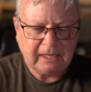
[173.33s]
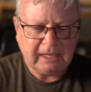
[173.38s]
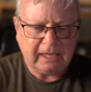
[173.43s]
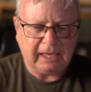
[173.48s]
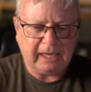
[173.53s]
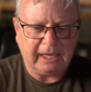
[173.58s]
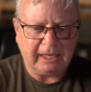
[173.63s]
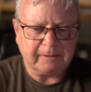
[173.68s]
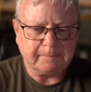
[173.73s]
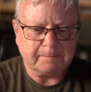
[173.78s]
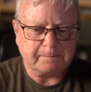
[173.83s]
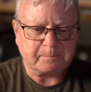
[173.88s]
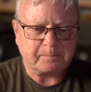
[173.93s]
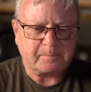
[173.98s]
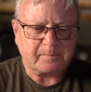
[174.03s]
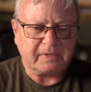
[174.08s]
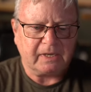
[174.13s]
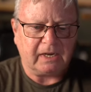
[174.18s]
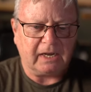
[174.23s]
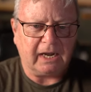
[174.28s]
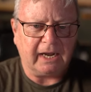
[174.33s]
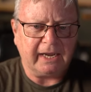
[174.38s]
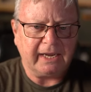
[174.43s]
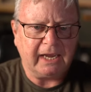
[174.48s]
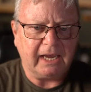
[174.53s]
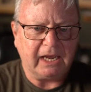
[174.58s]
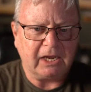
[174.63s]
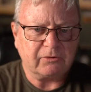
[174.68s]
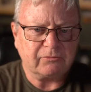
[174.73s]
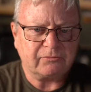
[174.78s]
And I
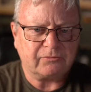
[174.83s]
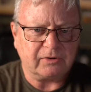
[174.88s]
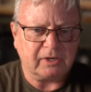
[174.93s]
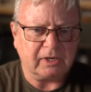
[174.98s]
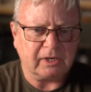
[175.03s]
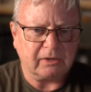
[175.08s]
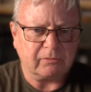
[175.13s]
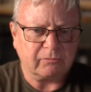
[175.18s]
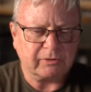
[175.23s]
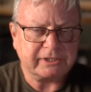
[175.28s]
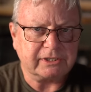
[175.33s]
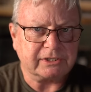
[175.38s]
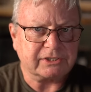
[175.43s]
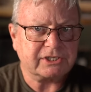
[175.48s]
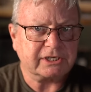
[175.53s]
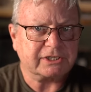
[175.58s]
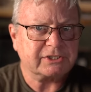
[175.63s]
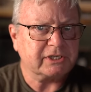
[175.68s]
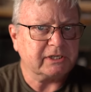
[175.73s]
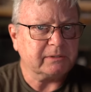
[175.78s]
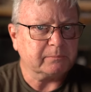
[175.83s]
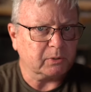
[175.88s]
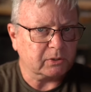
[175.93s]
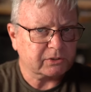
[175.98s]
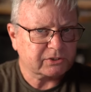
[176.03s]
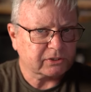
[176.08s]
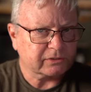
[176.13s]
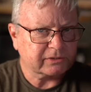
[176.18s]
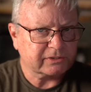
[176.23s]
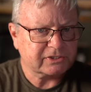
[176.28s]
have uh, written sixteen
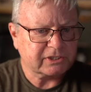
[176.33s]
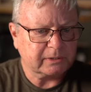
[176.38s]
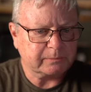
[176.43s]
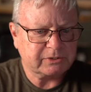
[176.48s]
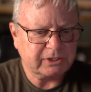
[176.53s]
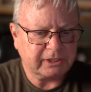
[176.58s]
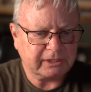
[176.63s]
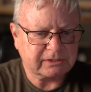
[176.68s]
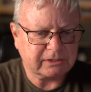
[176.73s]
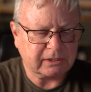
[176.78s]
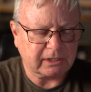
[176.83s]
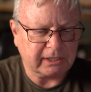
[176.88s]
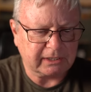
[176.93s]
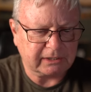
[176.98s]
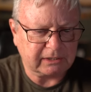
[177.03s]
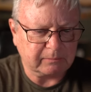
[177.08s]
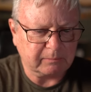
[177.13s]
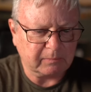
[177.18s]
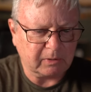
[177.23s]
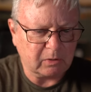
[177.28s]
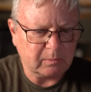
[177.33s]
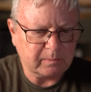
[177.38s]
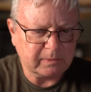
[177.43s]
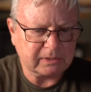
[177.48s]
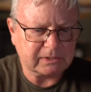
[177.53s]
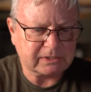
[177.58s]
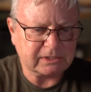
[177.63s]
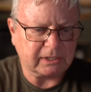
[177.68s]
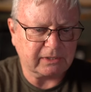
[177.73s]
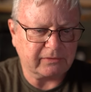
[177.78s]
books on the subject. At the
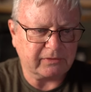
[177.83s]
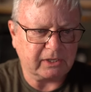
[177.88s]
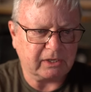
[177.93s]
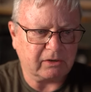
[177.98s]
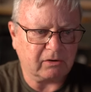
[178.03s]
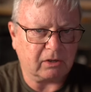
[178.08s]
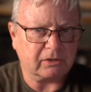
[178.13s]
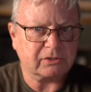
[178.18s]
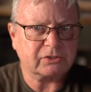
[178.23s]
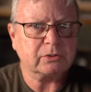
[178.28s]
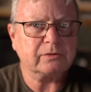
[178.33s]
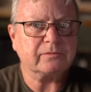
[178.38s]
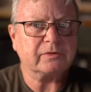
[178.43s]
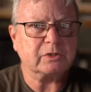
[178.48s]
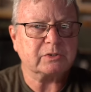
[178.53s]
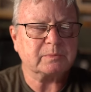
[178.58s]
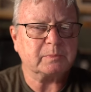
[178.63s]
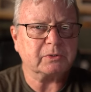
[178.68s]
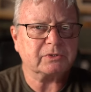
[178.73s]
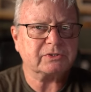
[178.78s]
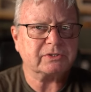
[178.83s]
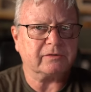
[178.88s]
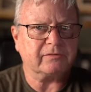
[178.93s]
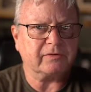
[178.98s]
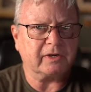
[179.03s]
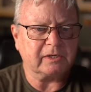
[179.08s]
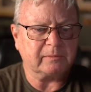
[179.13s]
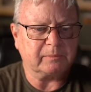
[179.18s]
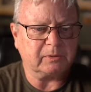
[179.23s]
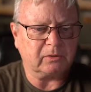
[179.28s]
moment, there are two of those books
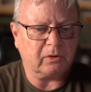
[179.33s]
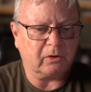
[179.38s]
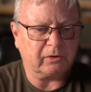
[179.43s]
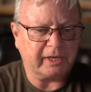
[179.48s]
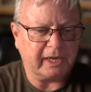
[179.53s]
available on